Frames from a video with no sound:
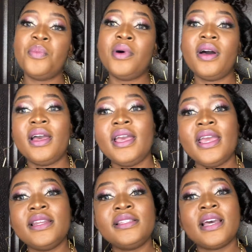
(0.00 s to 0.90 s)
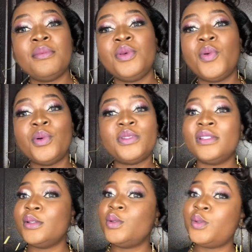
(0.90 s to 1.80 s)
But anytime you go to
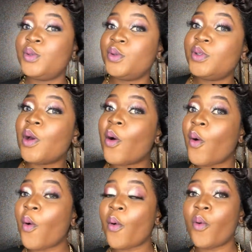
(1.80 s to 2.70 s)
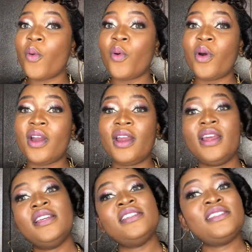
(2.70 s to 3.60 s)
the studio or
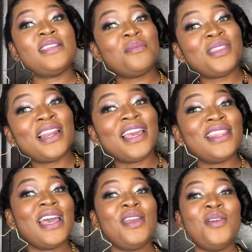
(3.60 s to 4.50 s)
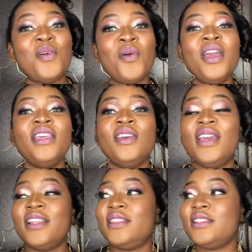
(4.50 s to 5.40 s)
something like that, you know, you
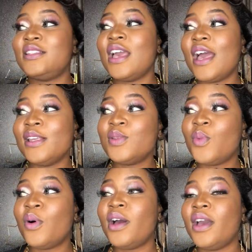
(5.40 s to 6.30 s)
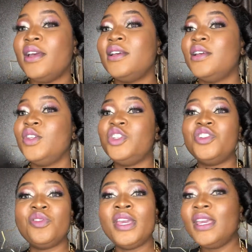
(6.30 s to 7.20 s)
get these guys who are
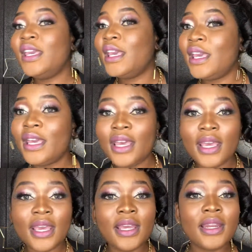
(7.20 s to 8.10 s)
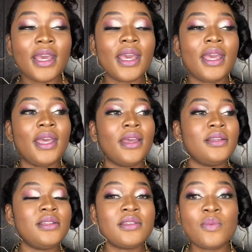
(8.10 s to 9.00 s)
drinking
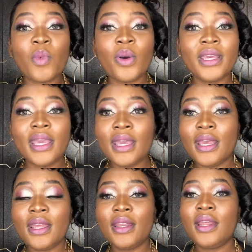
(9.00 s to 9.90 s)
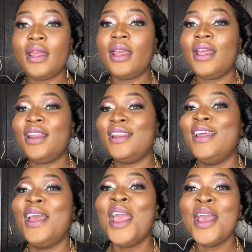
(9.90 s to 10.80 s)
and smoking,
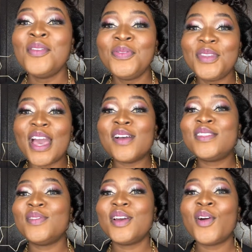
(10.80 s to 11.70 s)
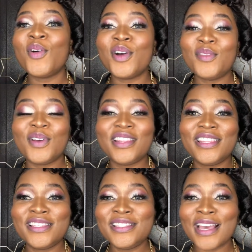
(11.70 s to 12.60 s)
and you have to record with
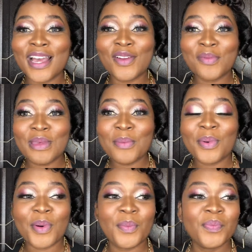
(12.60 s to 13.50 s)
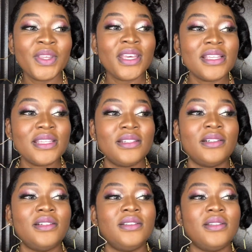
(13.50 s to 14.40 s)
these kind of people.
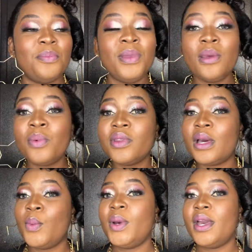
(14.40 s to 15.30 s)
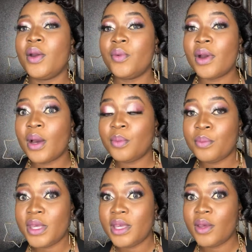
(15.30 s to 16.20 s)
The people that were around
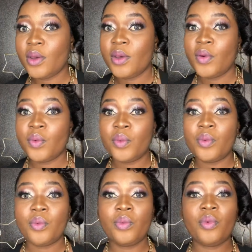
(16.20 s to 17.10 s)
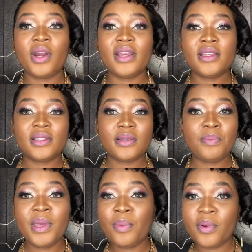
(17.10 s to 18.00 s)
me were
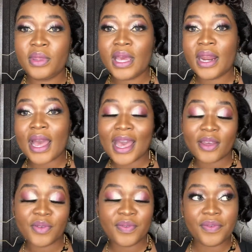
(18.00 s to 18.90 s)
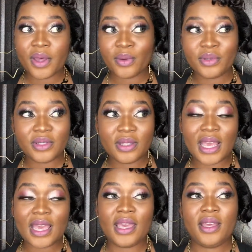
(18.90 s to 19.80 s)
people that I felt
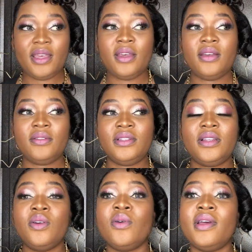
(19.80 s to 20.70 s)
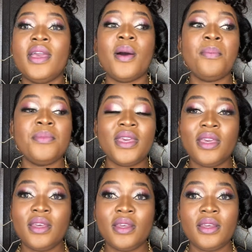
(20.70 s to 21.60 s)
like they're not gonna help
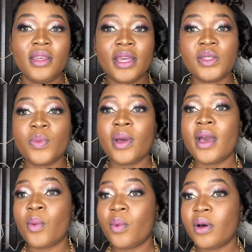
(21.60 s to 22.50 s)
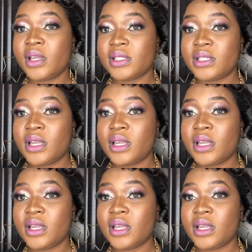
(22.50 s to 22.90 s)
me get to where I was.